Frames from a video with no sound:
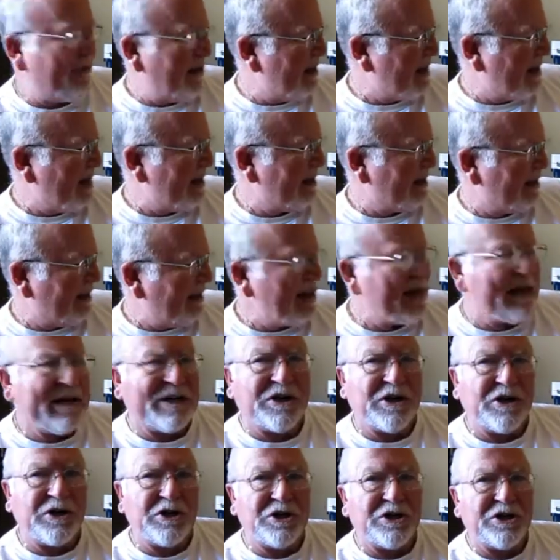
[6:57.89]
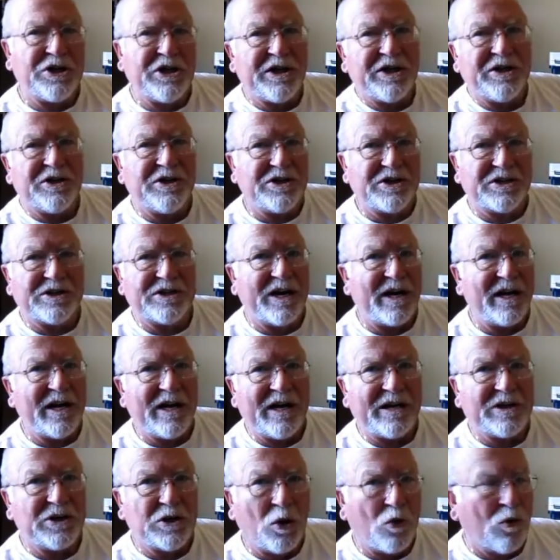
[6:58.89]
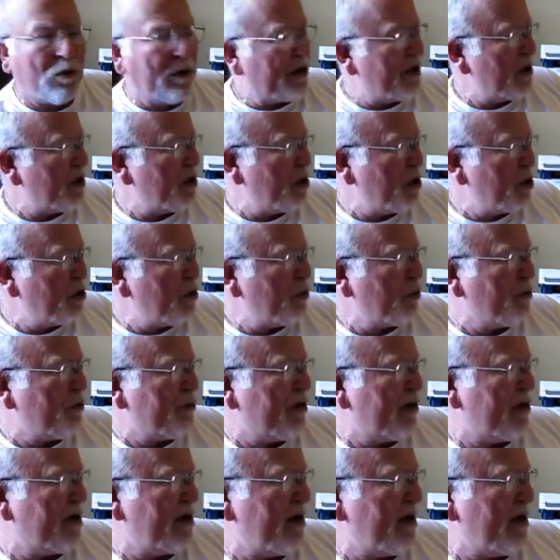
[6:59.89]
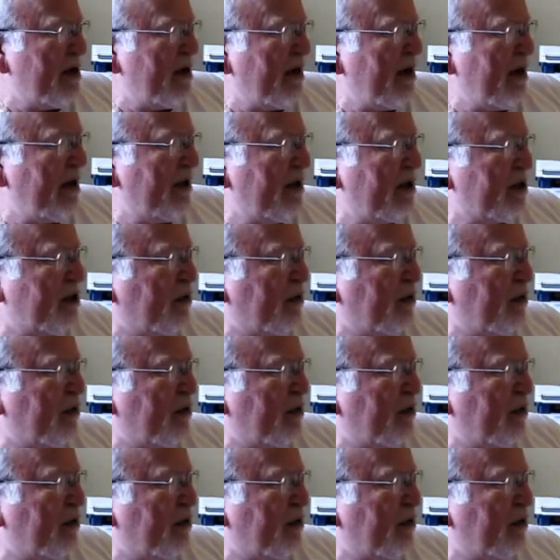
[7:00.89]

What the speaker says: and I think she's totally nude in this